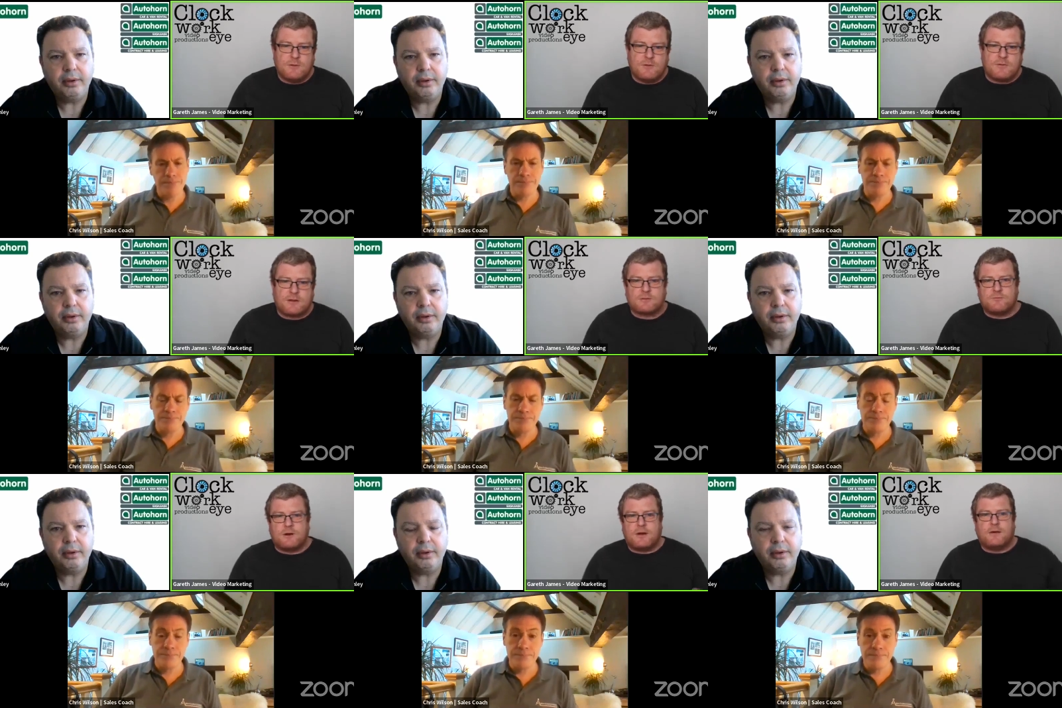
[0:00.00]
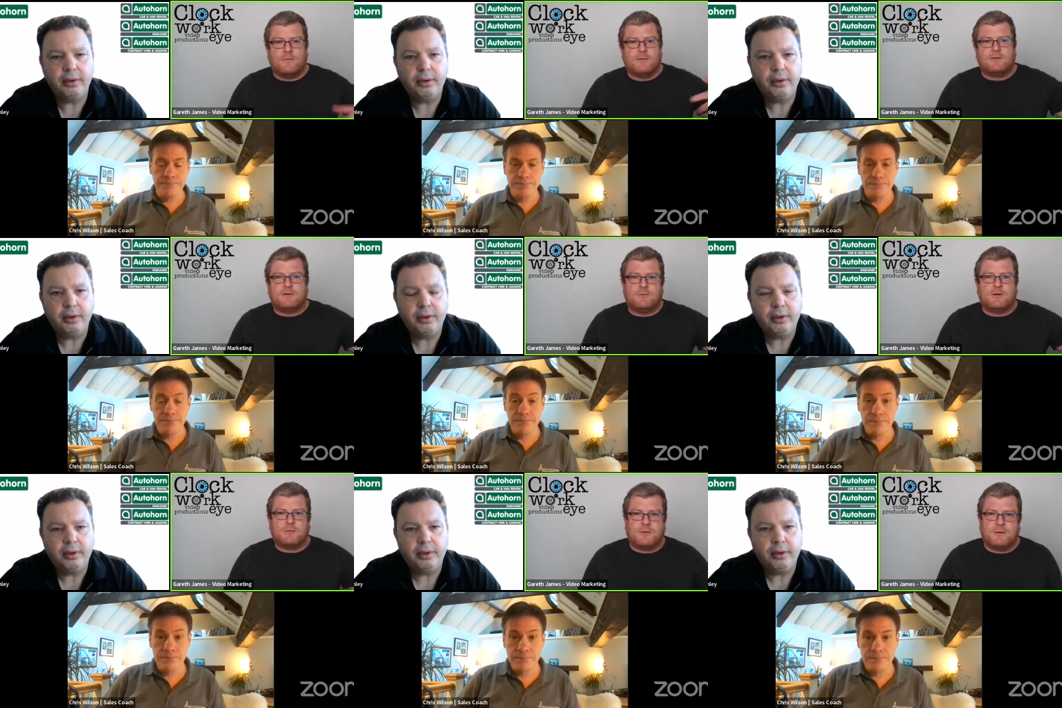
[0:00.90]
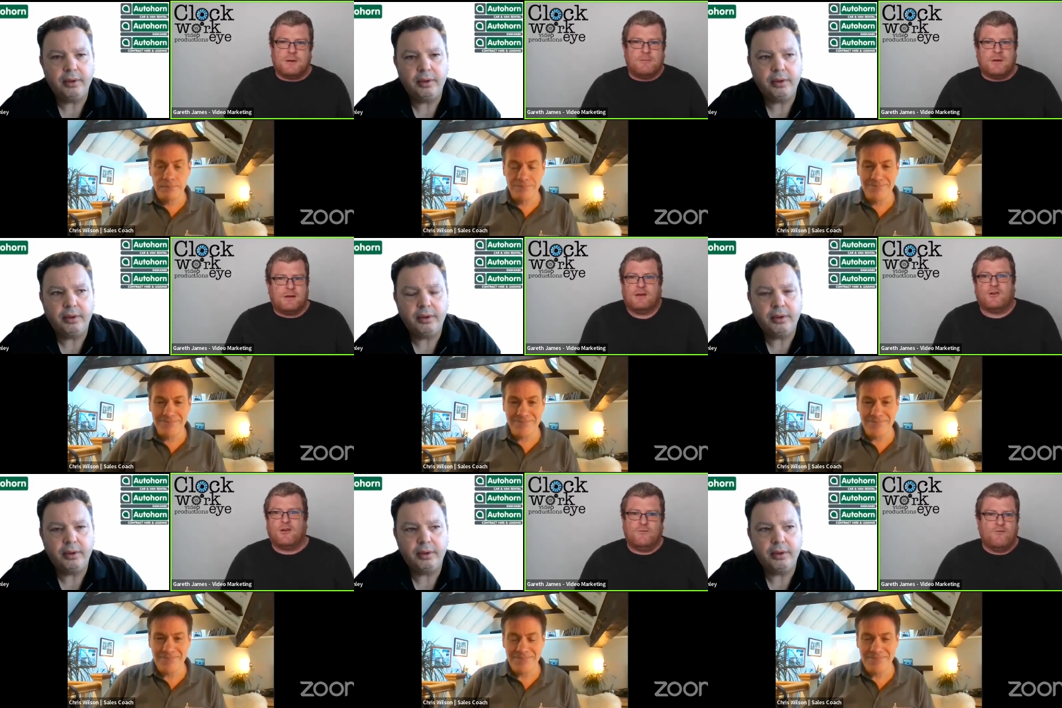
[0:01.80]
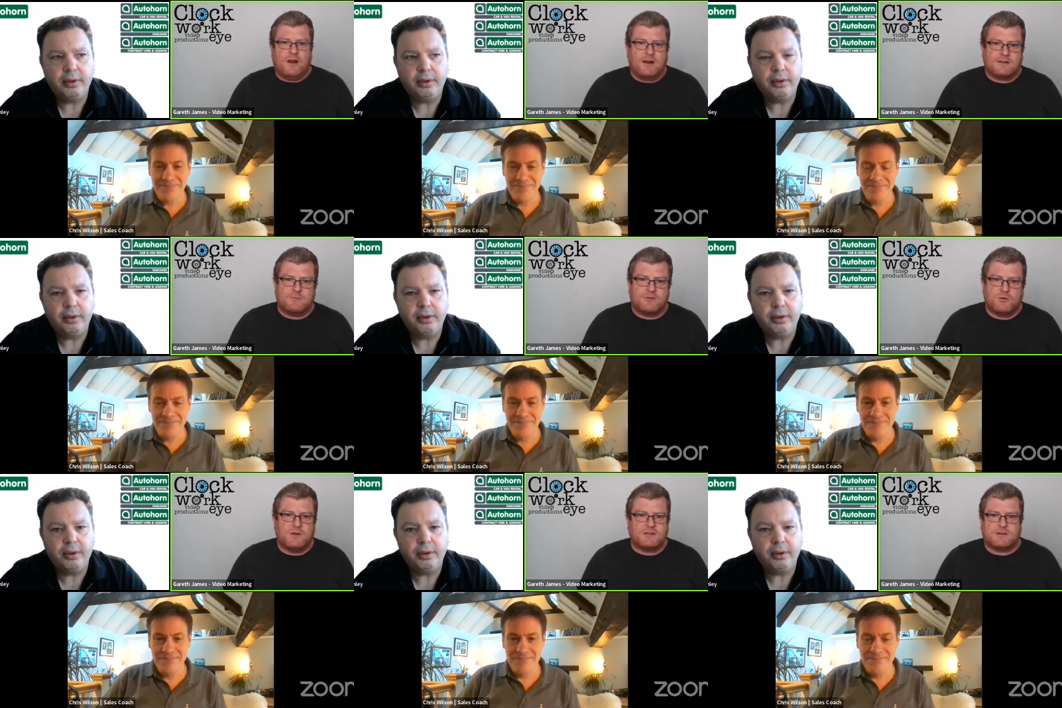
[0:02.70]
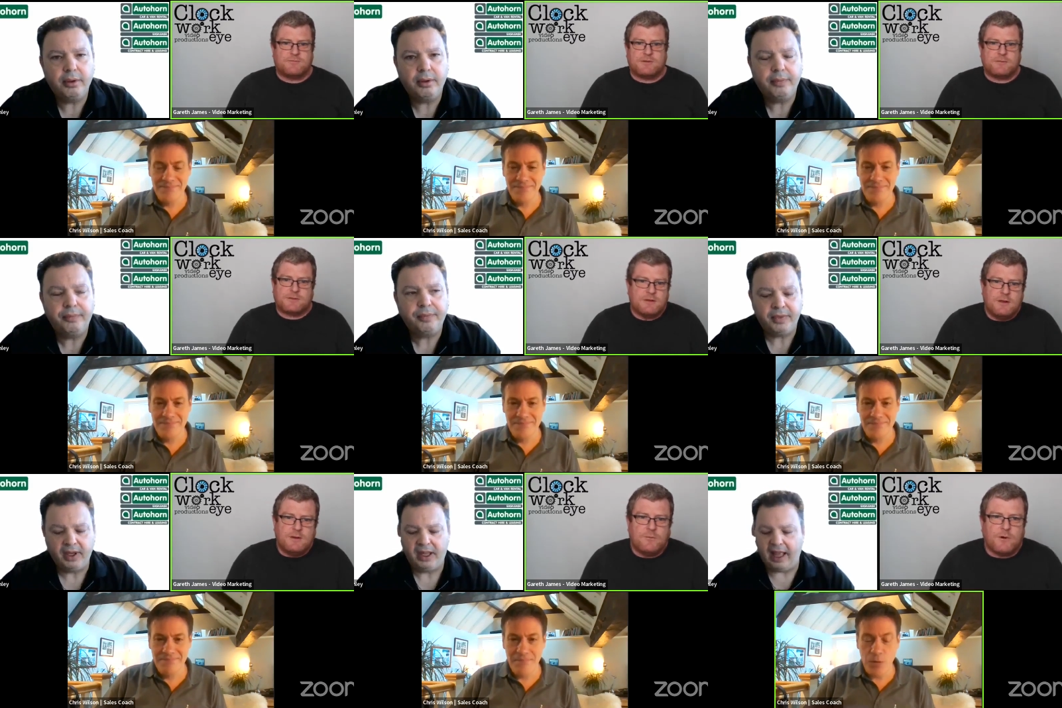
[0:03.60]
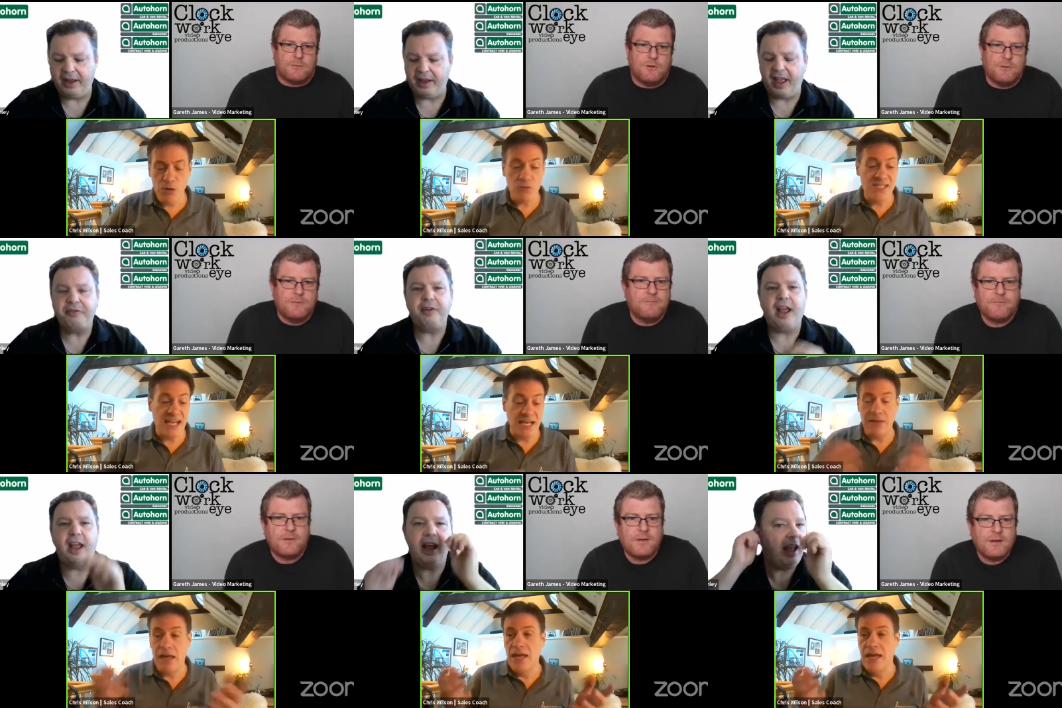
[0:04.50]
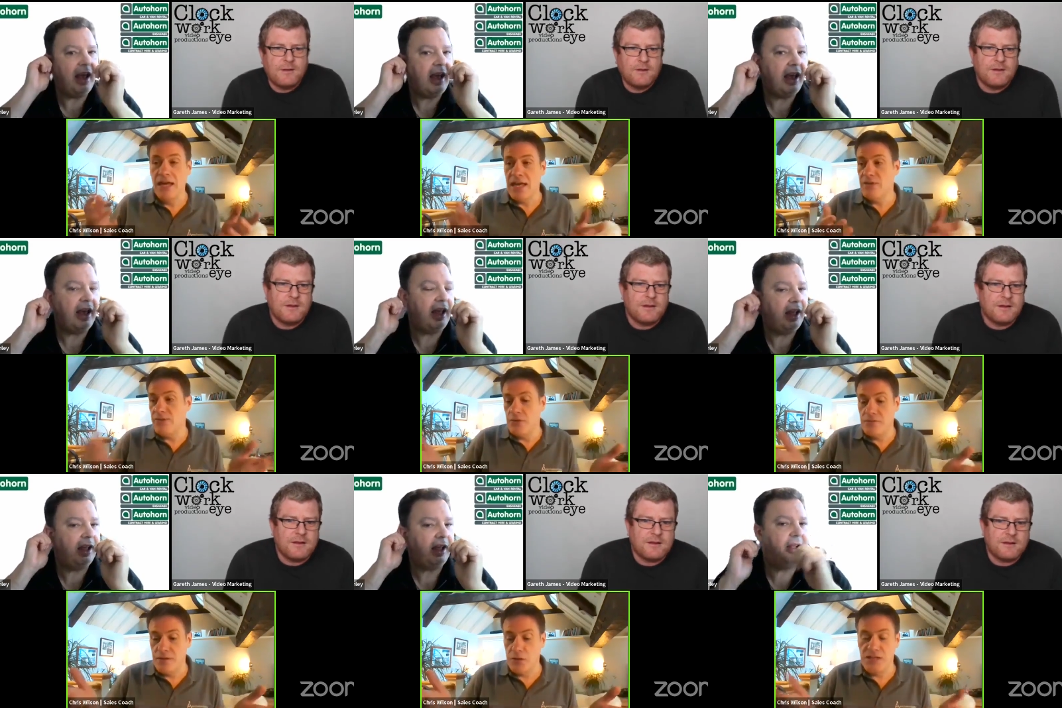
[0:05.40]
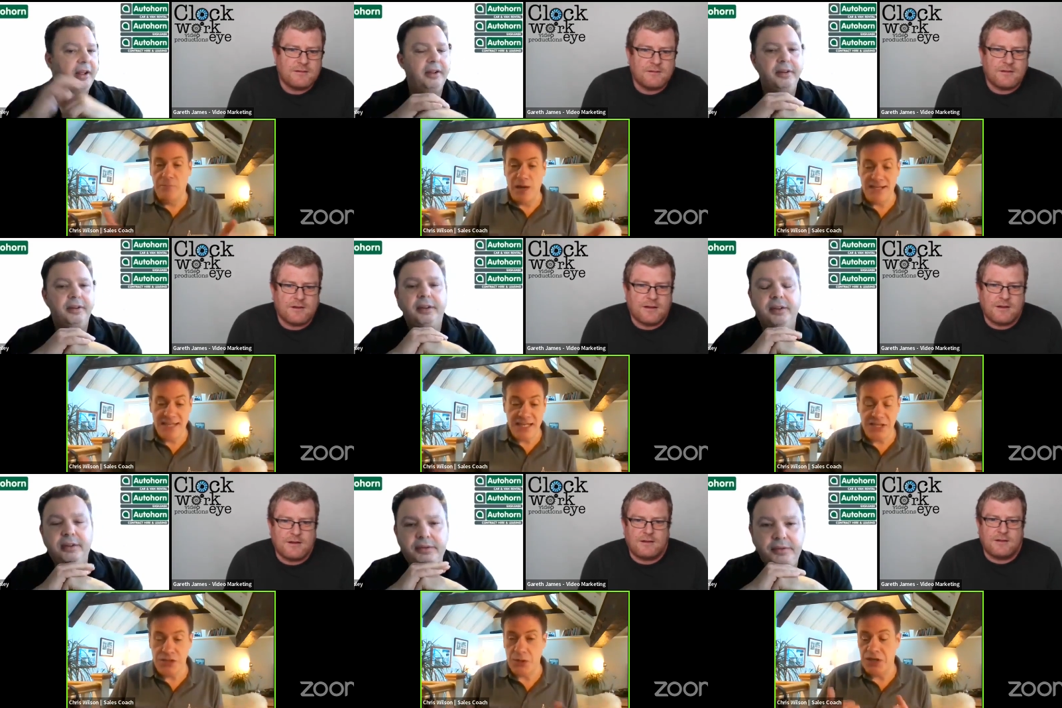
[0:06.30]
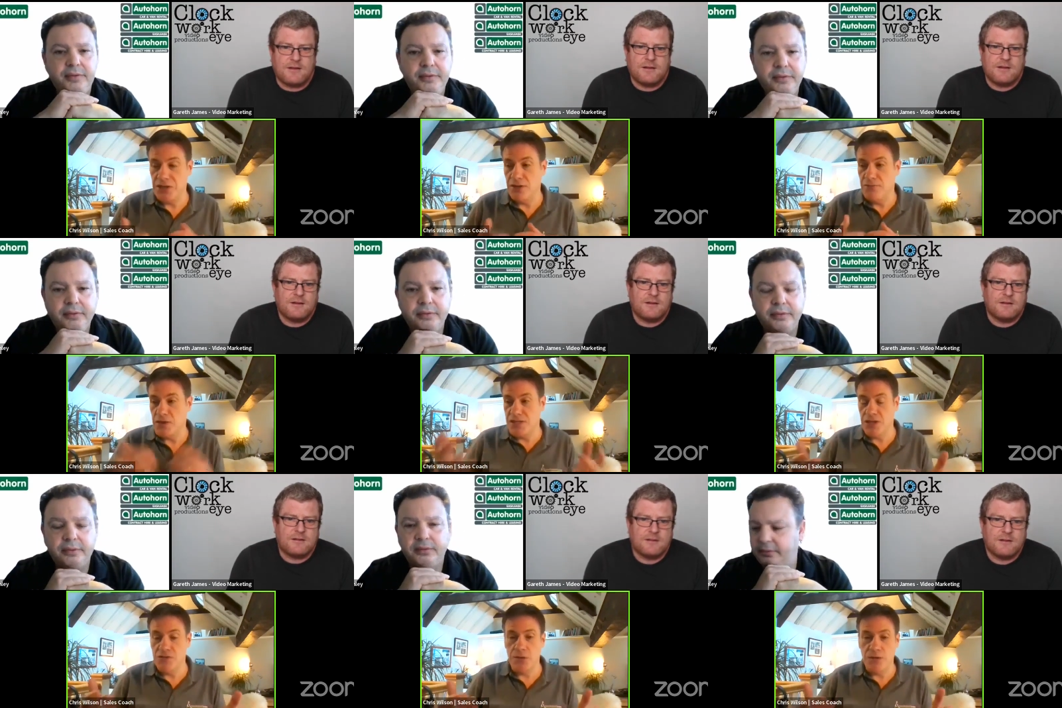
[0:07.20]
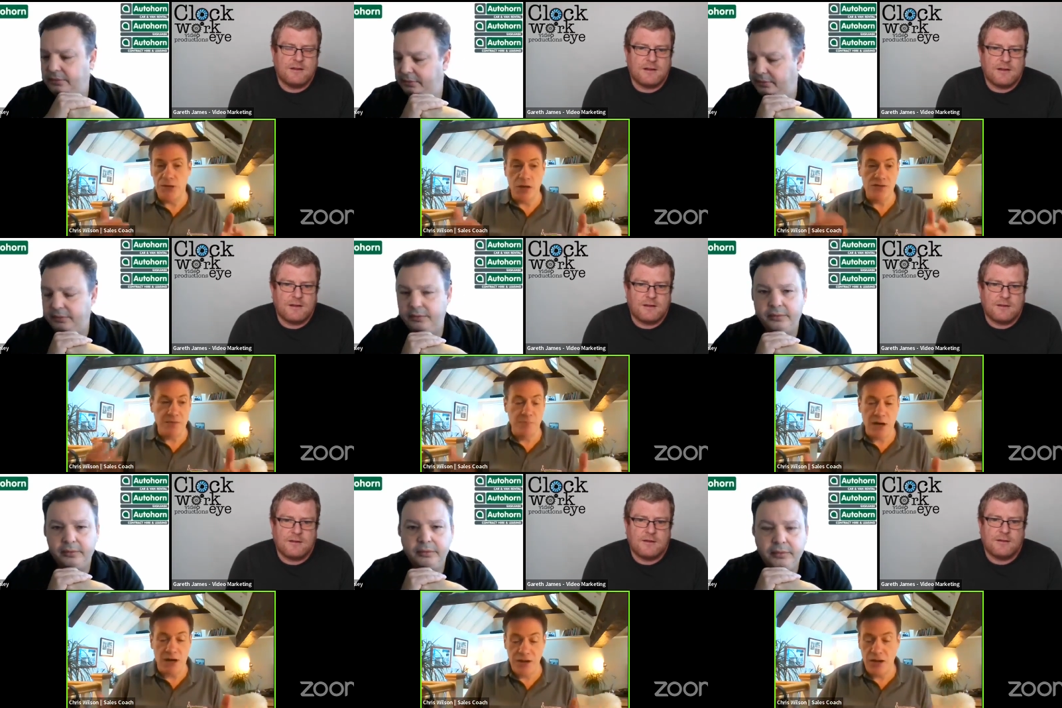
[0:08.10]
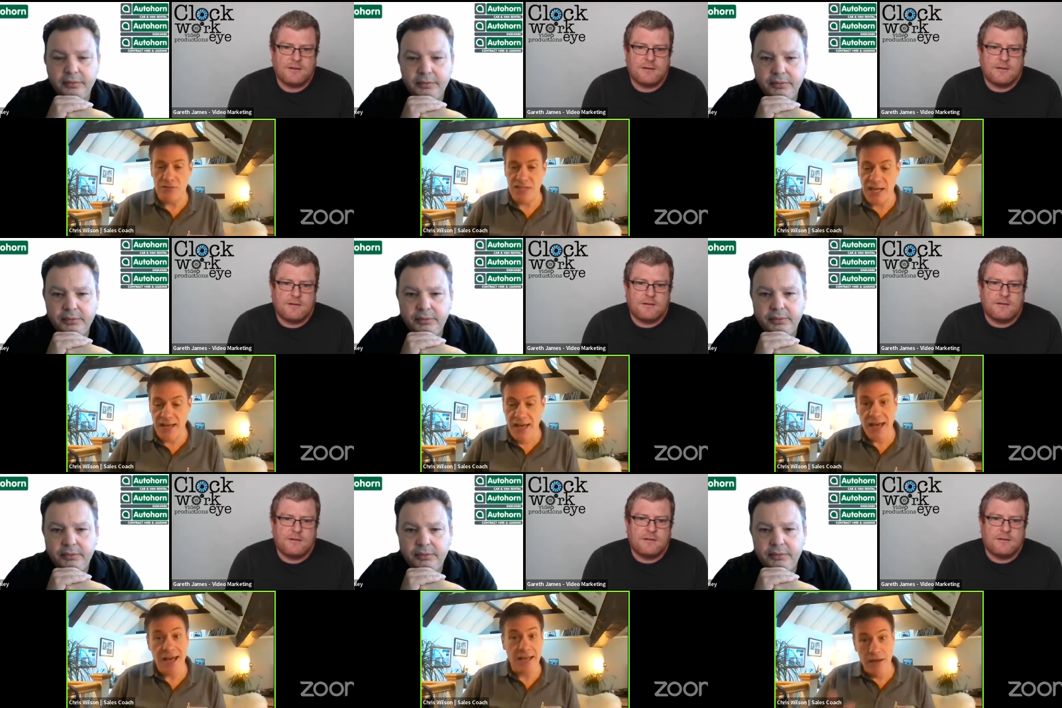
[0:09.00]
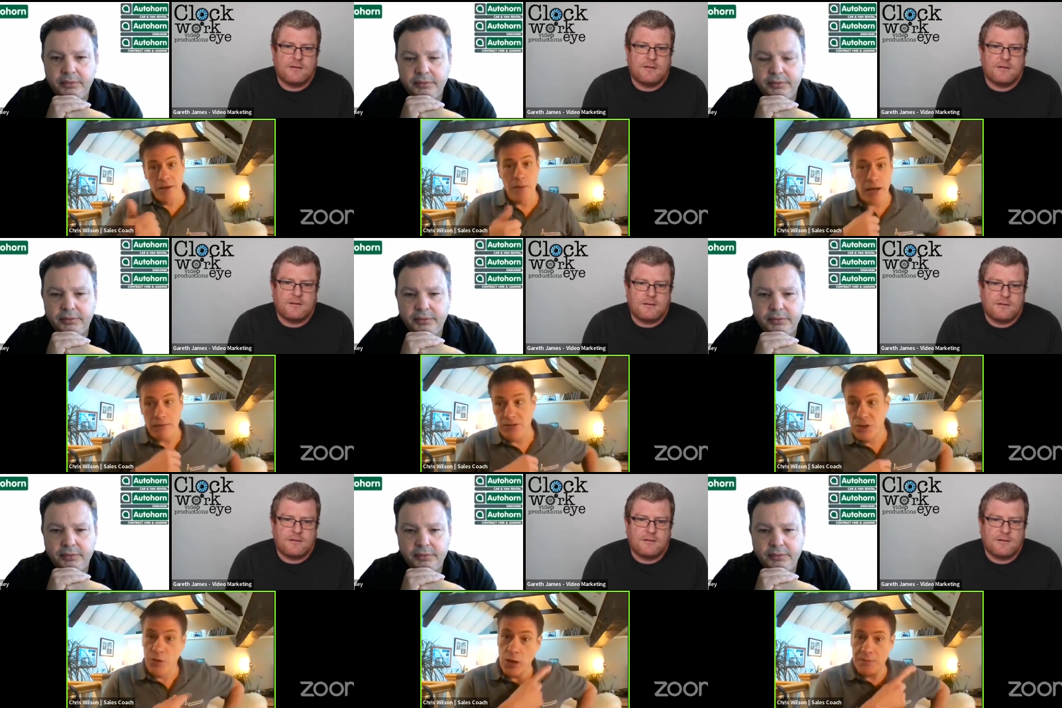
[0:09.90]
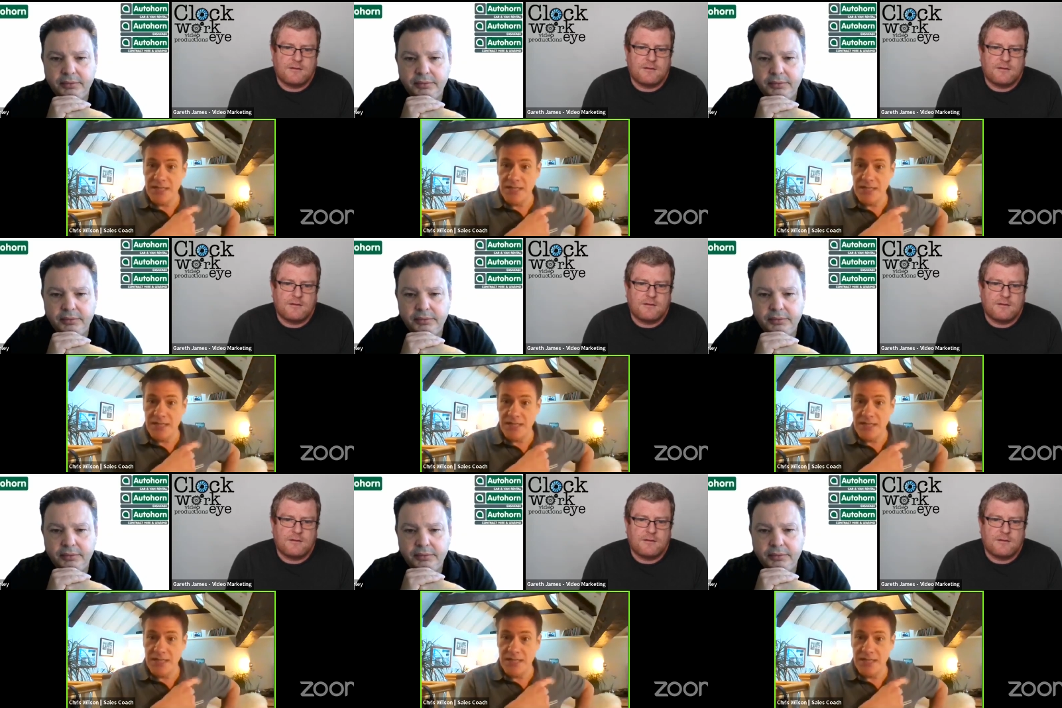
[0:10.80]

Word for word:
Speaker 1: no, that's why I wanted to work with you," and I'm like, I don't even realize I'm doing sometimes. Well, we're all selling.
Speaker 2: Even if you look at the blind date situation, the first thing you do when you go to the bar, you don't say, "Hey, uh, should we go